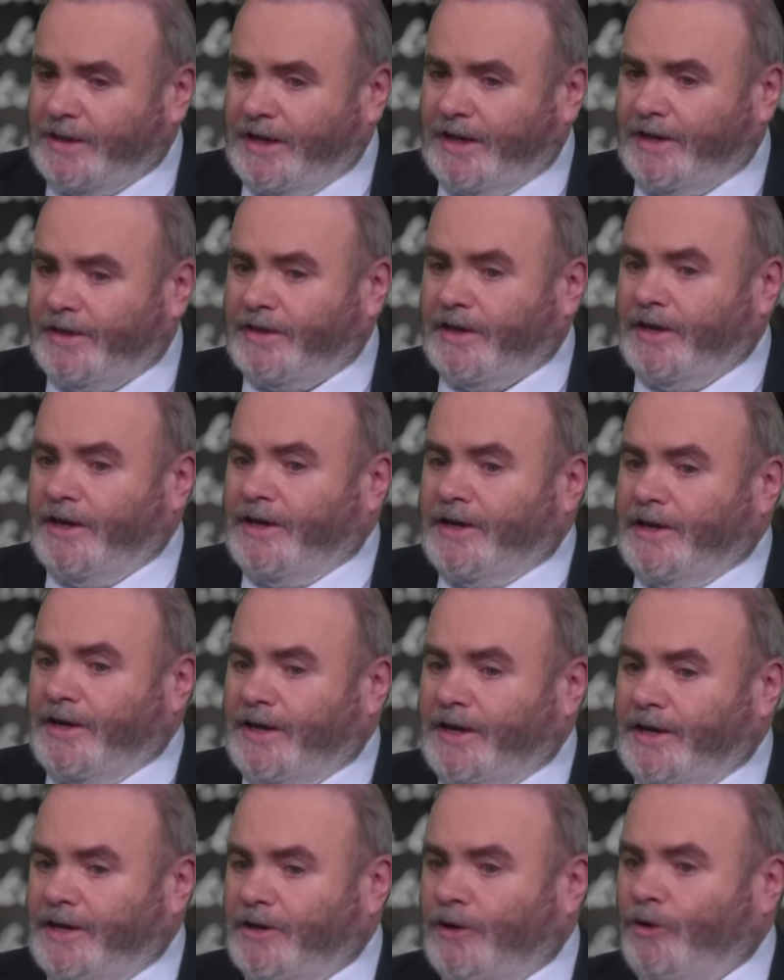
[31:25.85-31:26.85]
and
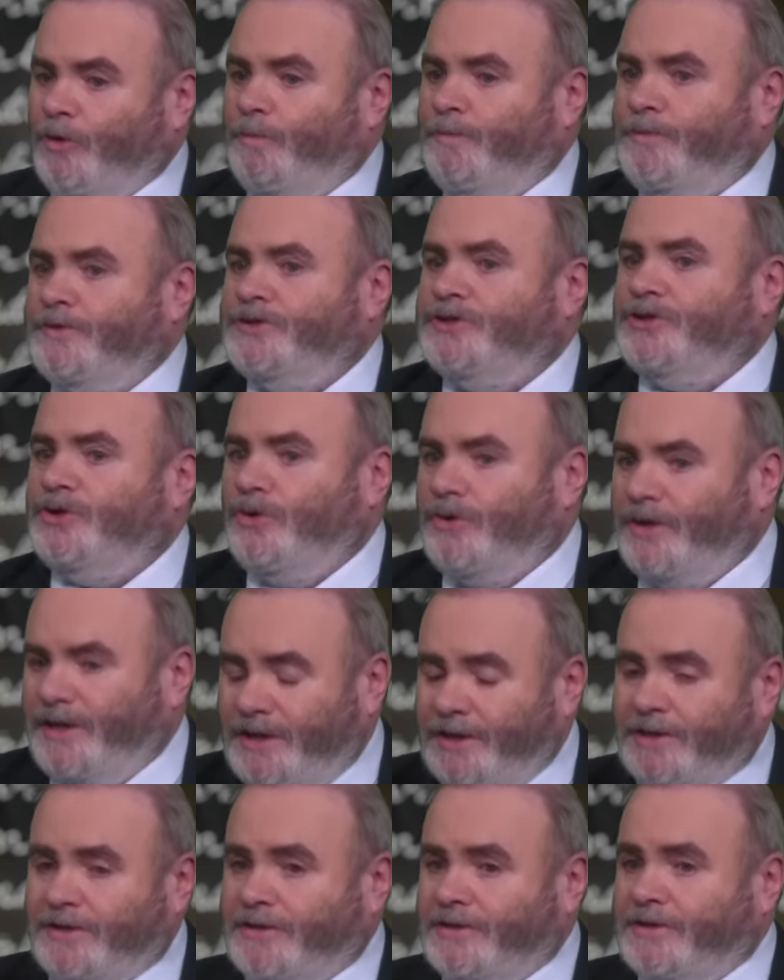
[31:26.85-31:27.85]
he opens your
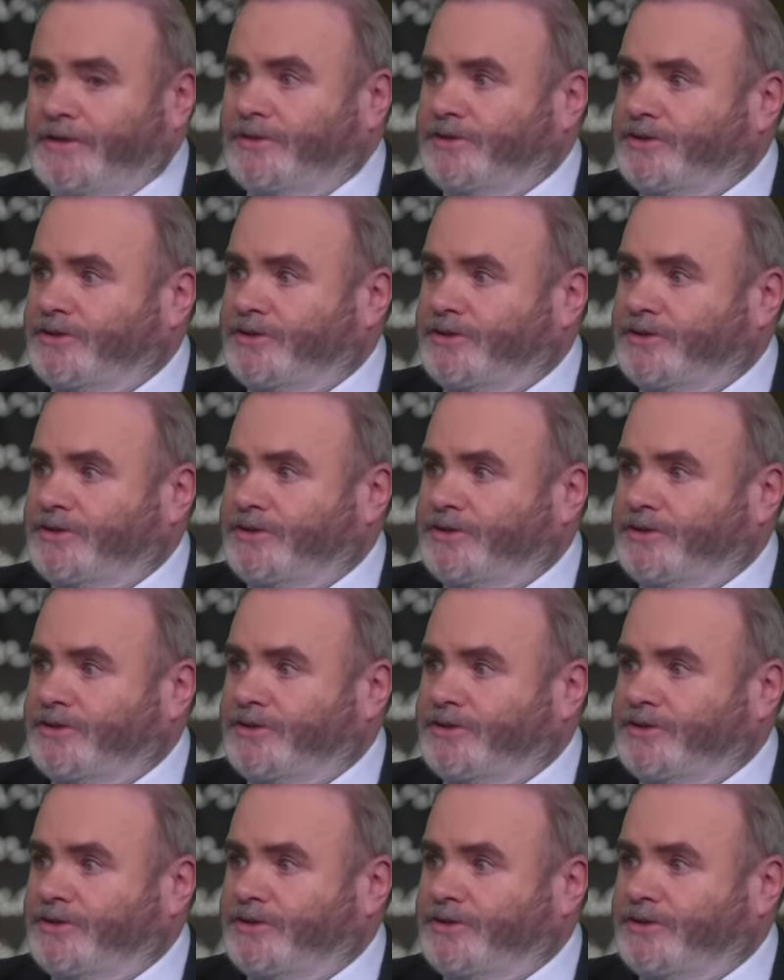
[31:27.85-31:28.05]
ear